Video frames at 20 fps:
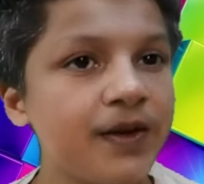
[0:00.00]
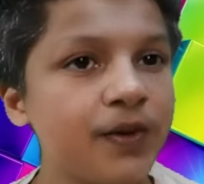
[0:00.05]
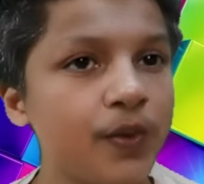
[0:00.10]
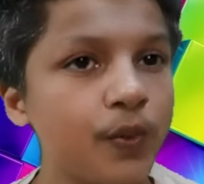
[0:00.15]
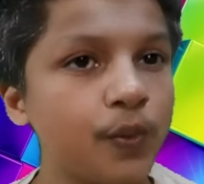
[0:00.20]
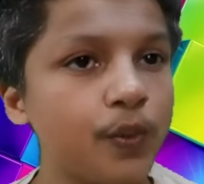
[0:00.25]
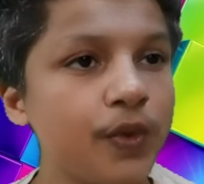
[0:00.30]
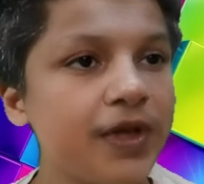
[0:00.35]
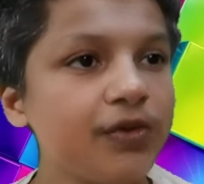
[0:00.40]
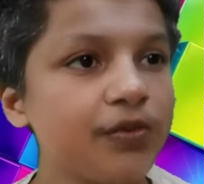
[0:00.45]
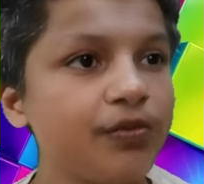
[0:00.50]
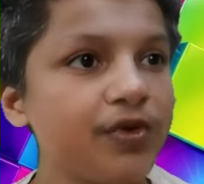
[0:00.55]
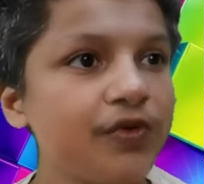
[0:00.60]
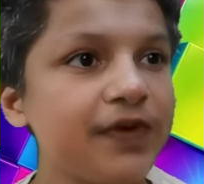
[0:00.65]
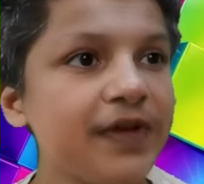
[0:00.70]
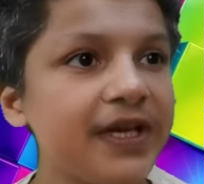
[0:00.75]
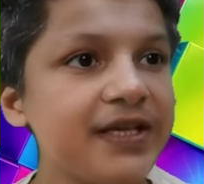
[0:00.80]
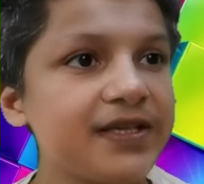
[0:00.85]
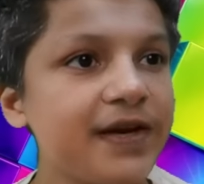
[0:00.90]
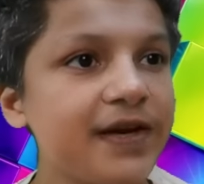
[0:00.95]
with
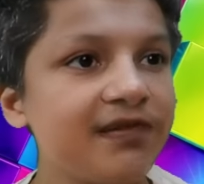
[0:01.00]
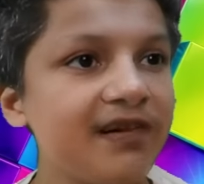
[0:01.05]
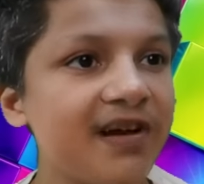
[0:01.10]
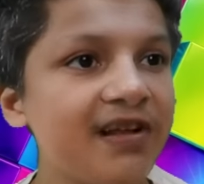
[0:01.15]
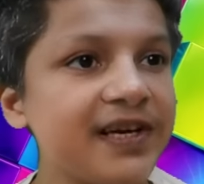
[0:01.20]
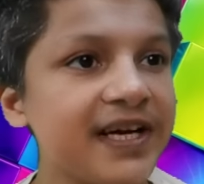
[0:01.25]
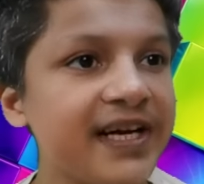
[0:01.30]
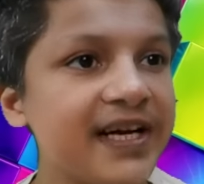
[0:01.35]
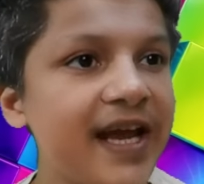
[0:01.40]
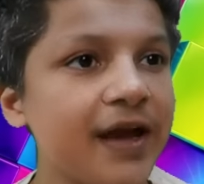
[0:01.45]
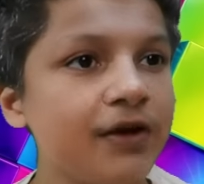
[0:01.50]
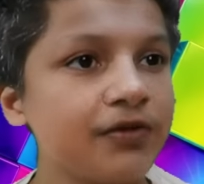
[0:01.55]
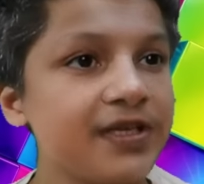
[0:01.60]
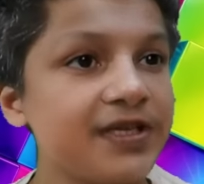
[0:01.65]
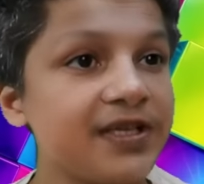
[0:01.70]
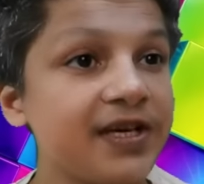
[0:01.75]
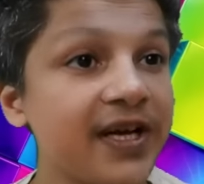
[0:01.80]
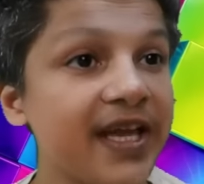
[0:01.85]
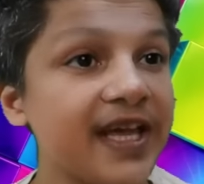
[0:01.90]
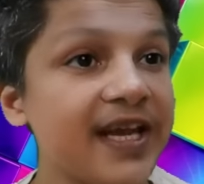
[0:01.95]
movies revolving around
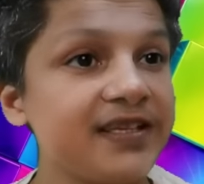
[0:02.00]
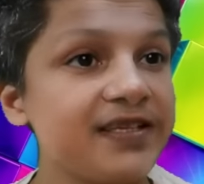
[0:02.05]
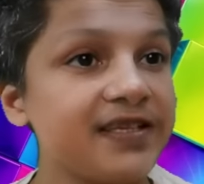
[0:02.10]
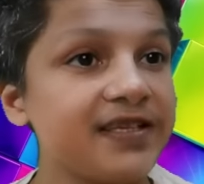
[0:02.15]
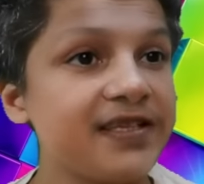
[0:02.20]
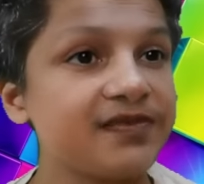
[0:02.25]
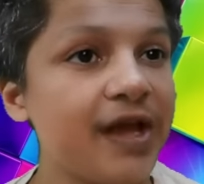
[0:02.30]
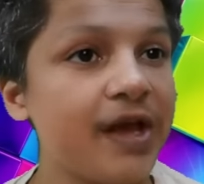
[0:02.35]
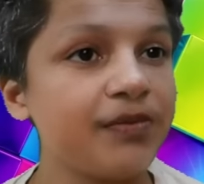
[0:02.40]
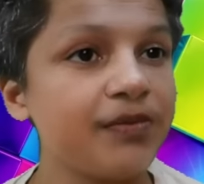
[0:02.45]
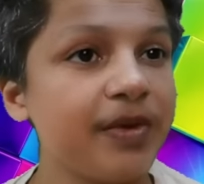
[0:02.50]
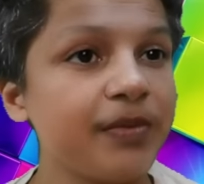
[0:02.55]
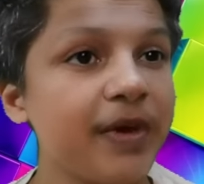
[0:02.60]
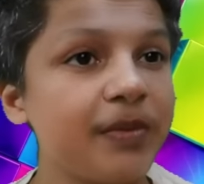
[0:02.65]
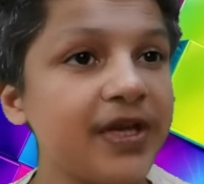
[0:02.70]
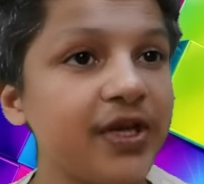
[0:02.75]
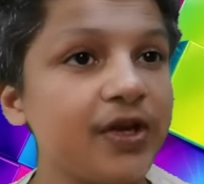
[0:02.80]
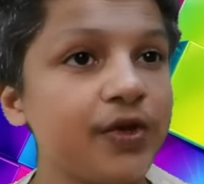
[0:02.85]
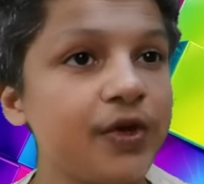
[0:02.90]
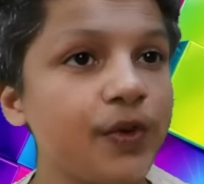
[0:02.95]
other characters from the
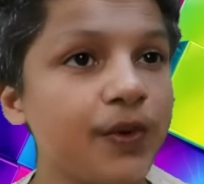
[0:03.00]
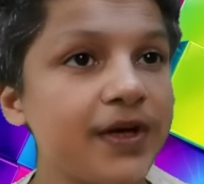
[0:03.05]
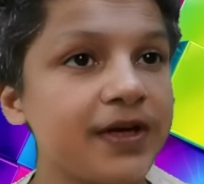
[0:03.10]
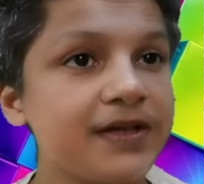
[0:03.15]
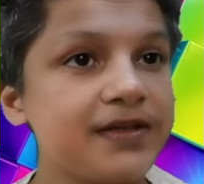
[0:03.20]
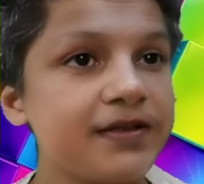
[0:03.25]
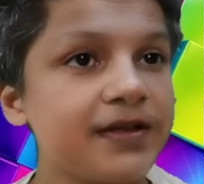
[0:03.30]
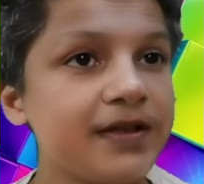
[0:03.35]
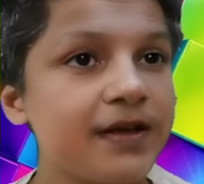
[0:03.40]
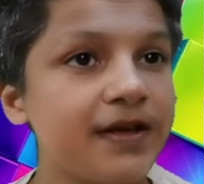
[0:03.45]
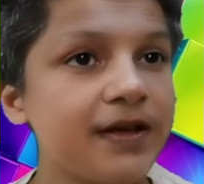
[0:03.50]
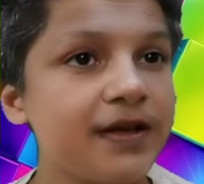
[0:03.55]
Mummy universe.